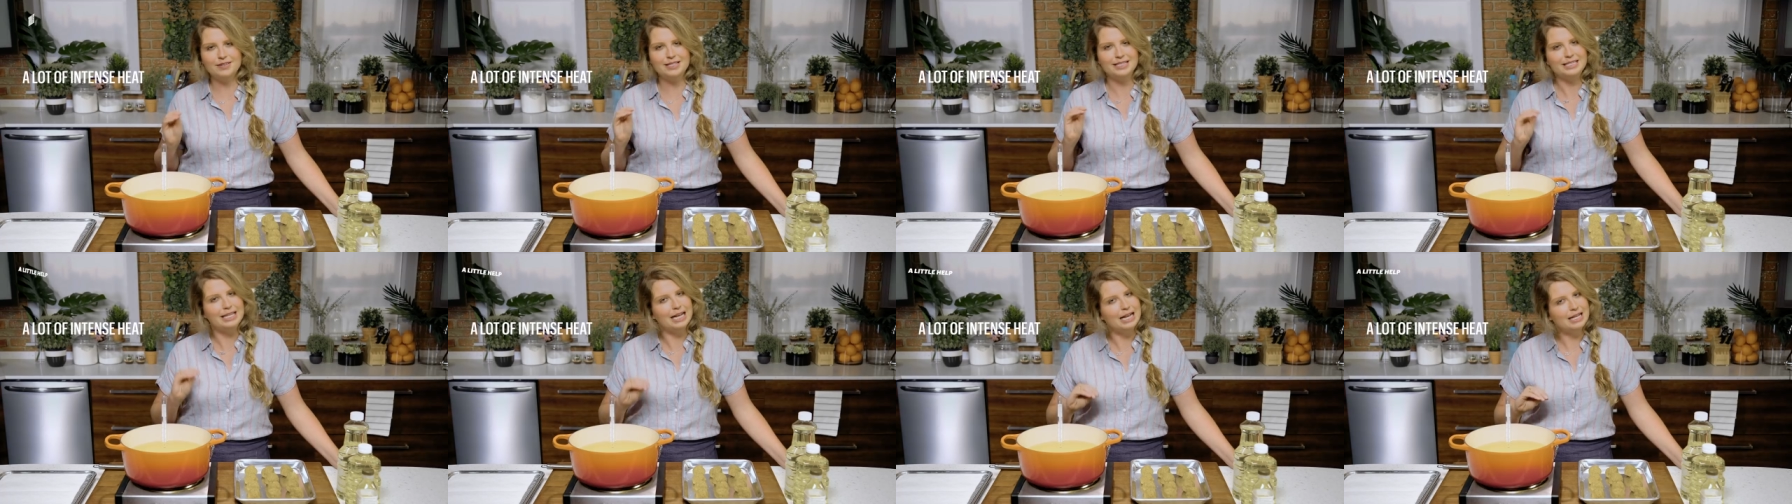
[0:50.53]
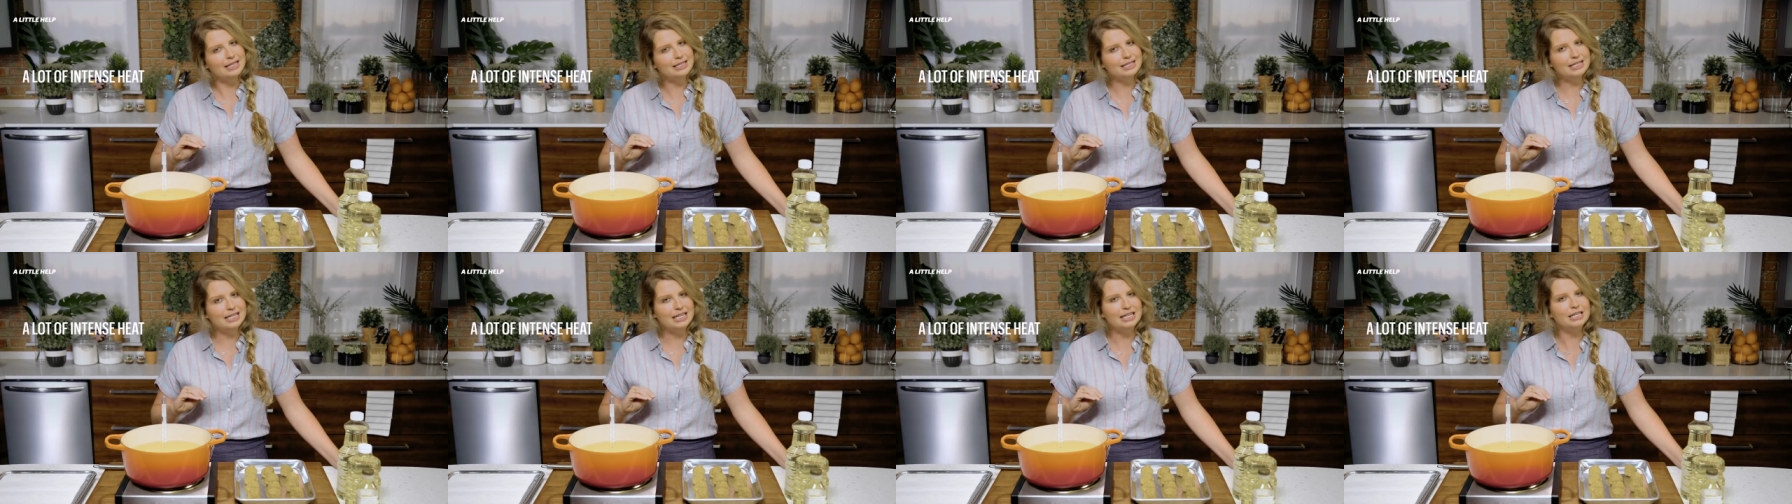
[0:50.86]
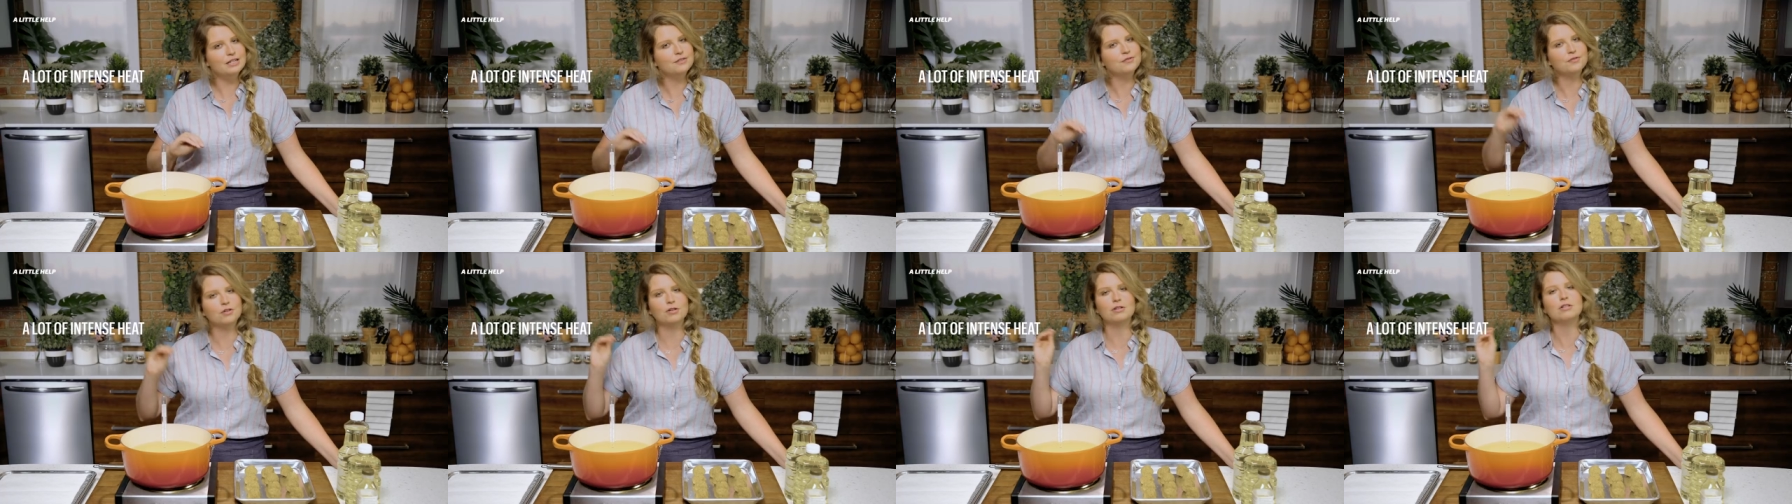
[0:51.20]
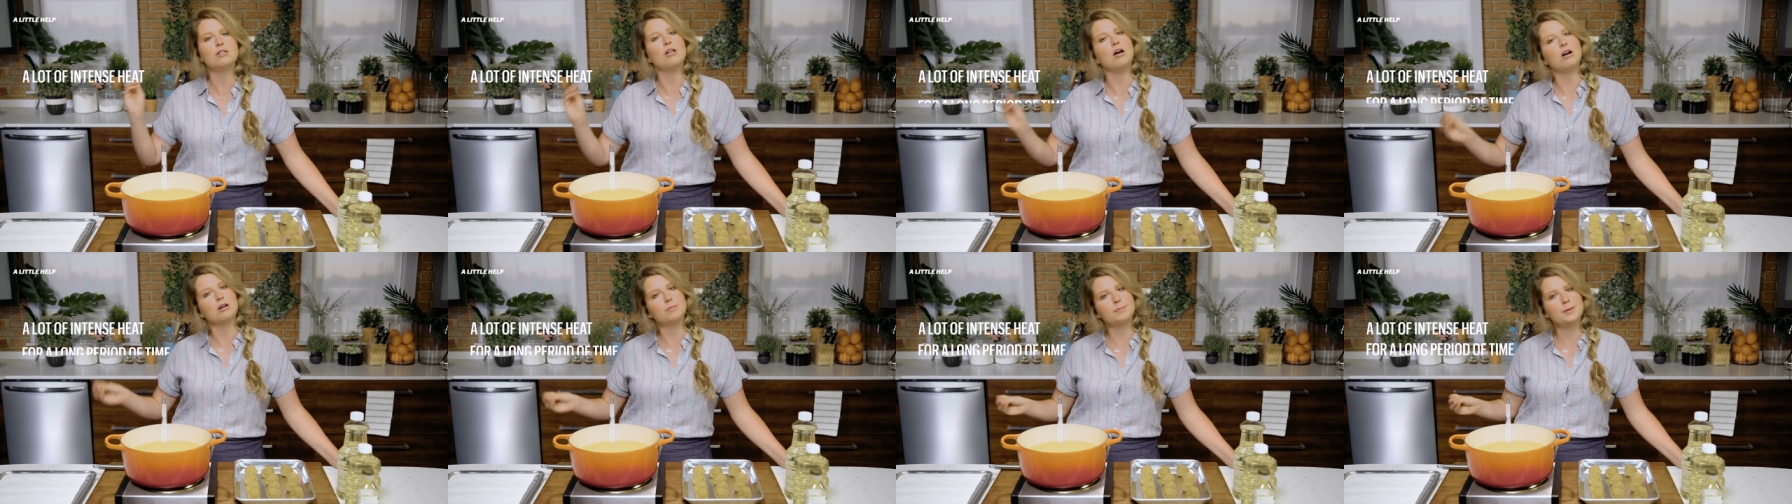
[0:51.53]
intense heat for a
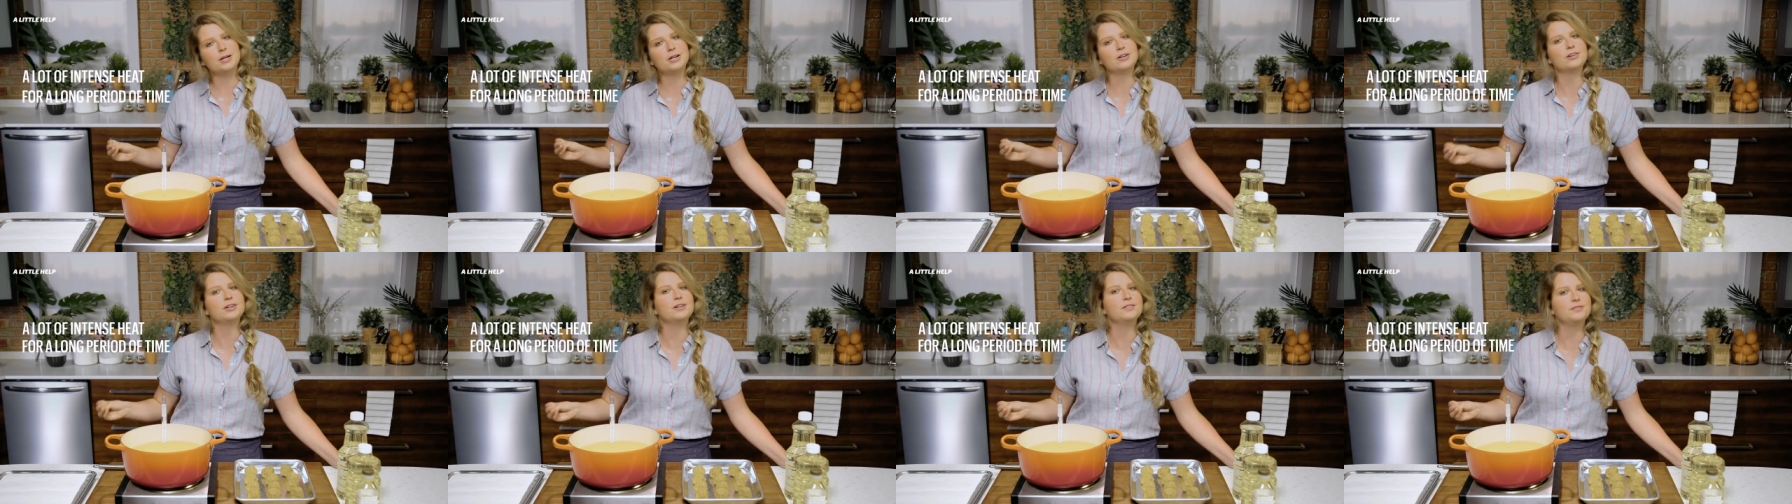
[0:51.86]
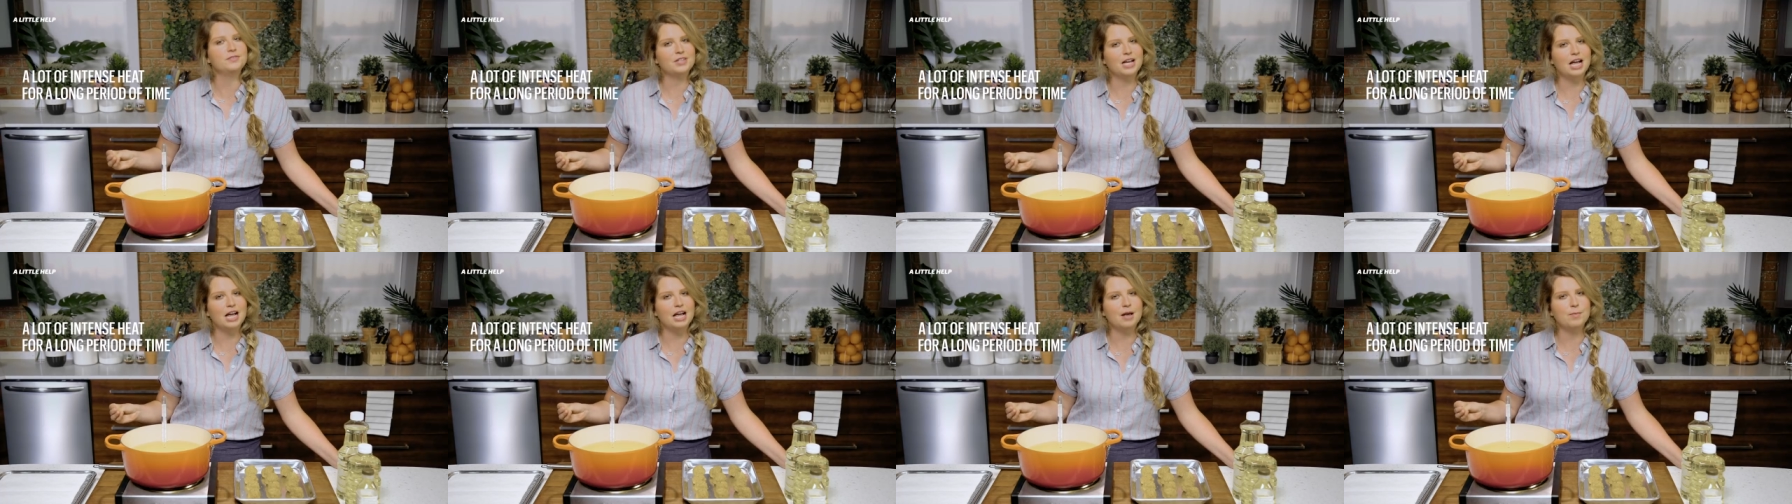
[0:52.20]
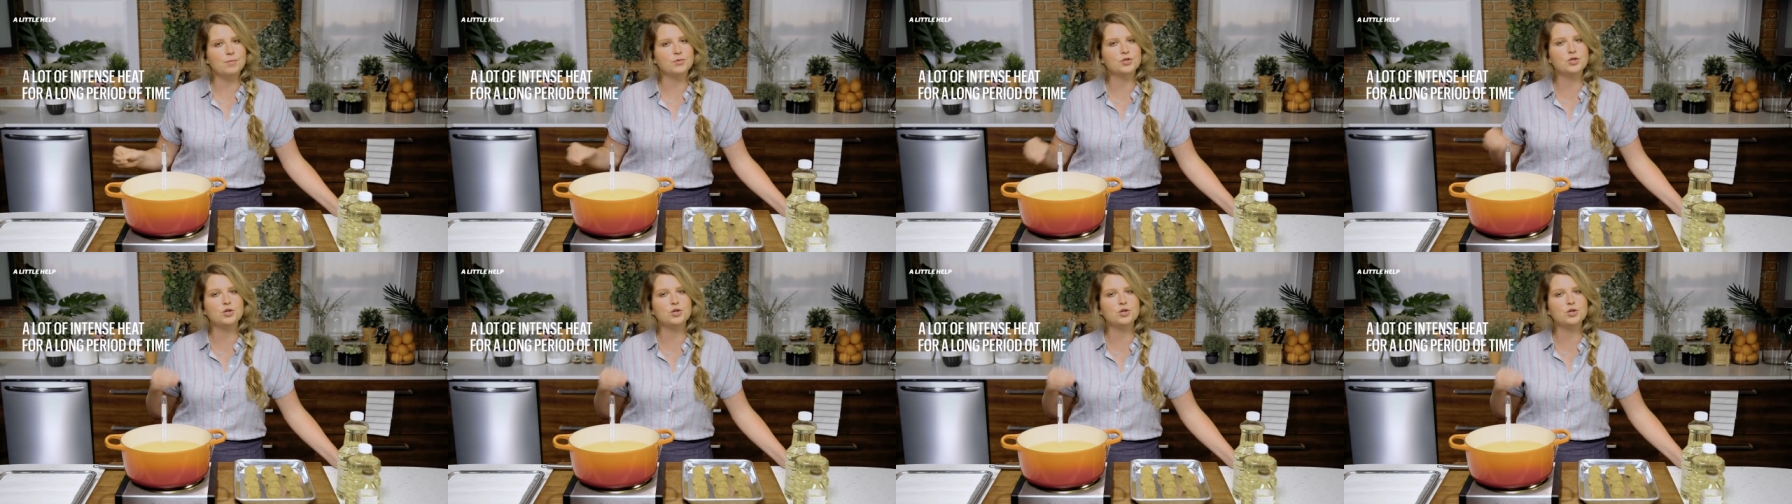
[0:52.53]
long period of time,